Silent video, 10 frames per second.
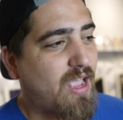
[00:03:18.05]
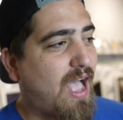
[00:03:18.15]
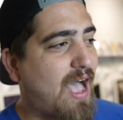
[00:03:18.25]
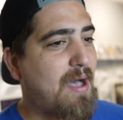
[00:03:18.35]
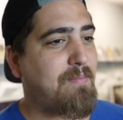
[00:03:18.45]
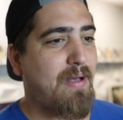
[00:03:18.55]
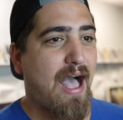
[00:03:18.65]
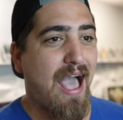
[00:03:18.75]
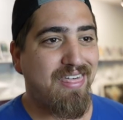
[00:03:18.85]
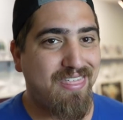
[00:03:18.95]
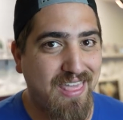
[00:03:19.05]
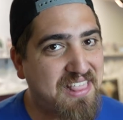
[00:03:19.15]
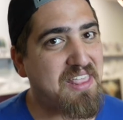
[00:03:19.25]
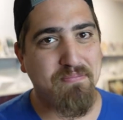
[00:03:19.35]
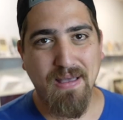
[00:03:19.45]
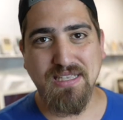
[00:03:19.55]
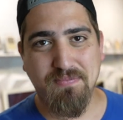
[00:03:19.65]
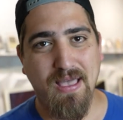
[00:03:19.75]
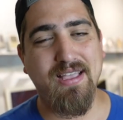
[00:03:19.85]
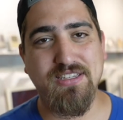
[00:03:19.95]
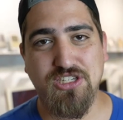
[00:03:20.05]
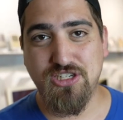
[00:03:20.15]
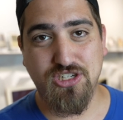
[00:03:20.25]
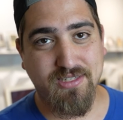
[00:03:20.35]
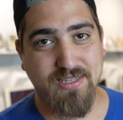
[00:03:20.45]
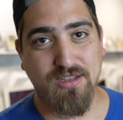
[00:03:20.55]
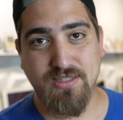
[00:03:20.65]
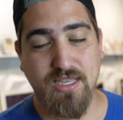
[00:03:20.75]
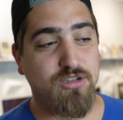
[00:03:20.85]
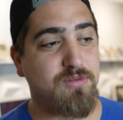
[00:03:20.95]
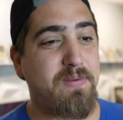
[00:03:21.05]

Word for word: I think the best bet is to just sell singles,